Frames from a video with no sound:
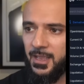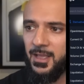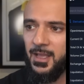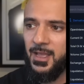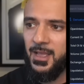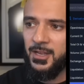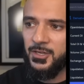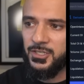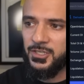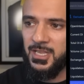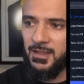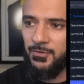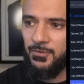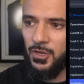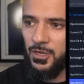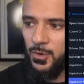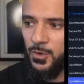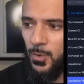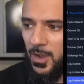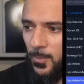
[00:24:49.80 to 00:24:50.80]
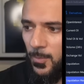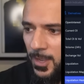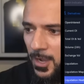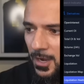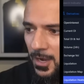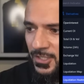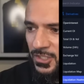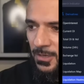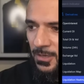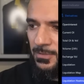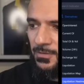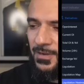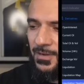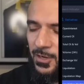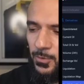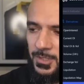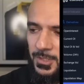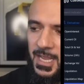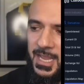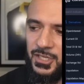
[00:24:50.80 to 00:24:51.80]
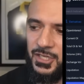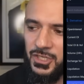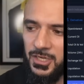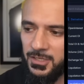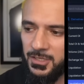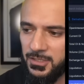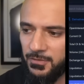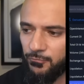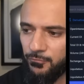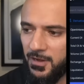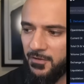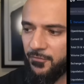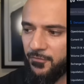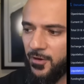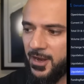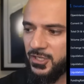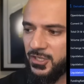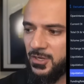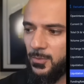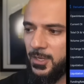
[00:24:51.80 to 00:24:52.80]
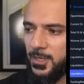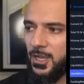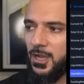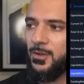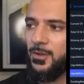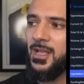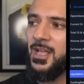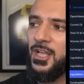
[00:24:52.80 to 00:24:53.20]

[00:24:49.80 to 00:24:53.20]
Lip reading: just have a look at where we are in terms of liquidations. Refresh, there we go.